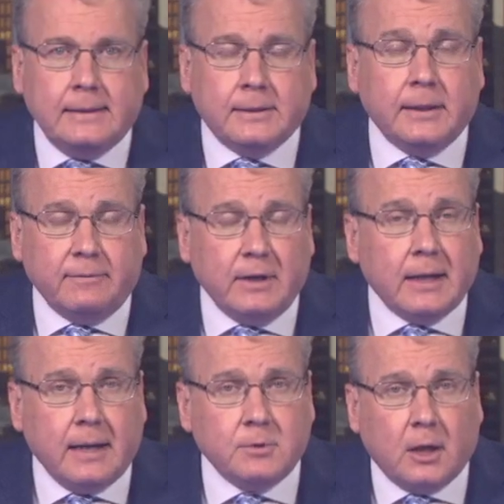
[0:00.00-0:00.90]
Good
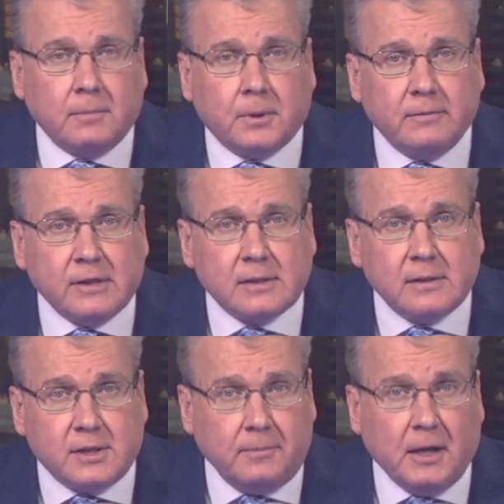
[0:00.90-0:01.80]
evening, I'm John Purvis.
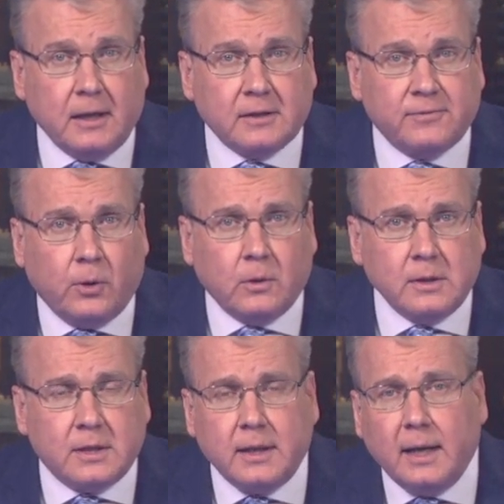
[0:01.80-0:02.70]
CBS
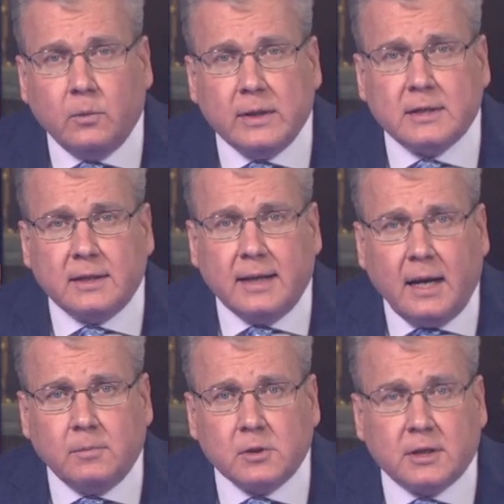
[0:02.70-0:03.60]
4 Today went to
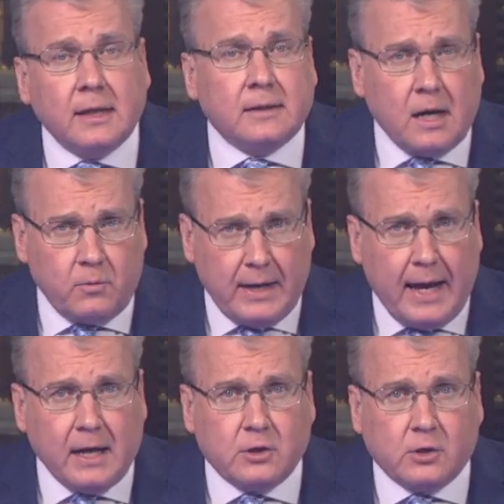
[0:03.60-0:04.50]
neighbors to get their
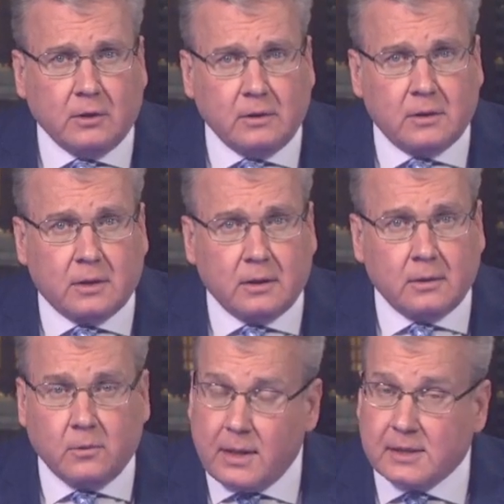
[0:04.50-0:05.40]
reaction
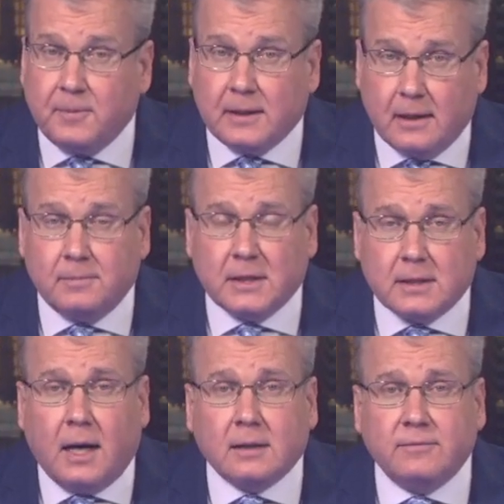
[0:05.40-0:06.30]
to what's become the
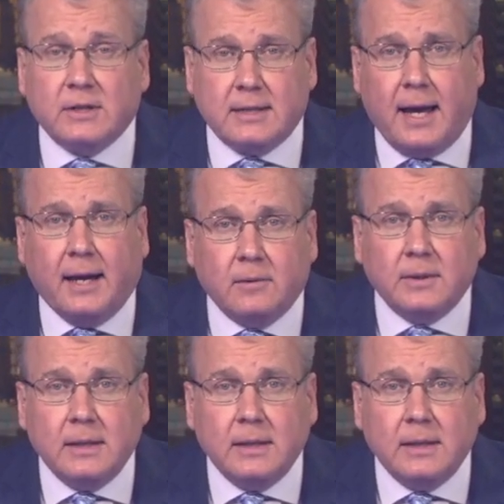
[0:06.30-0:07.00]
talk of the town.